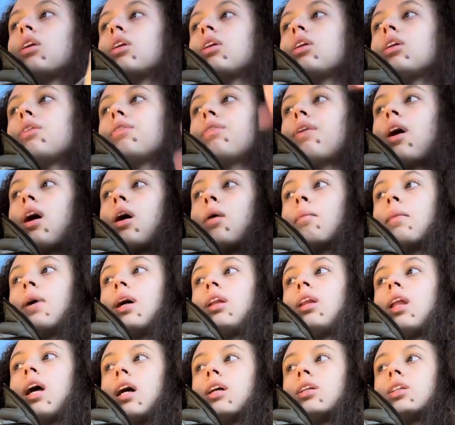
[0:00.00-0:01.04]
of how my
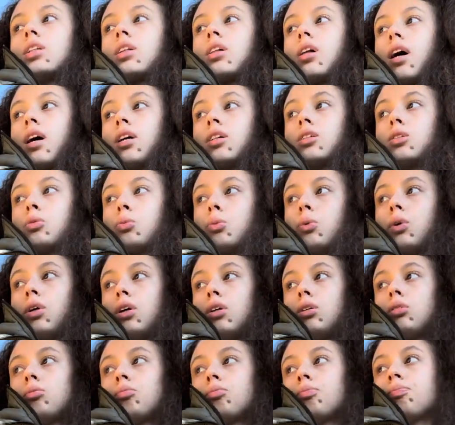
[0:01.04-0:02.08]
last class
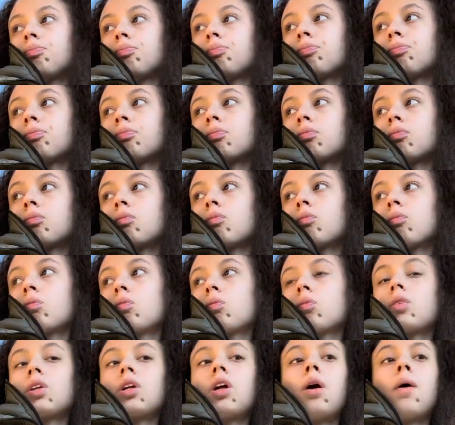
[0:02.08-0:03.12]
went.
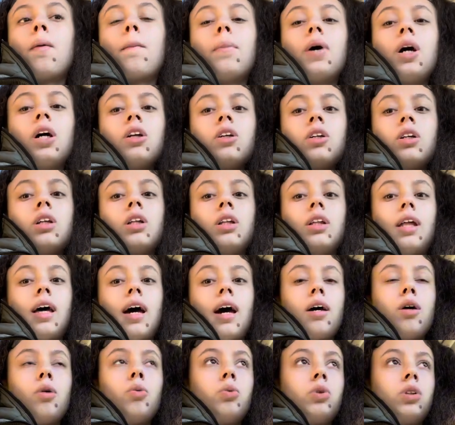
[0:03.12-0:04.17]
But other than
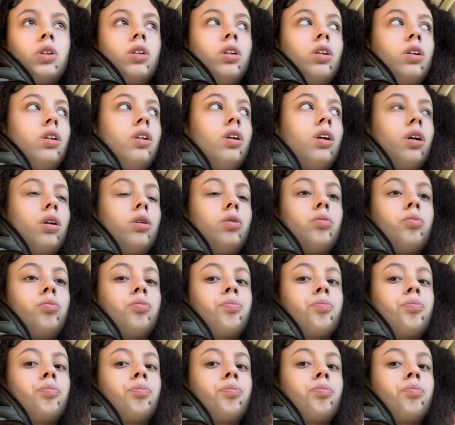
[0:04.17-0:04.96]
that, it was good though.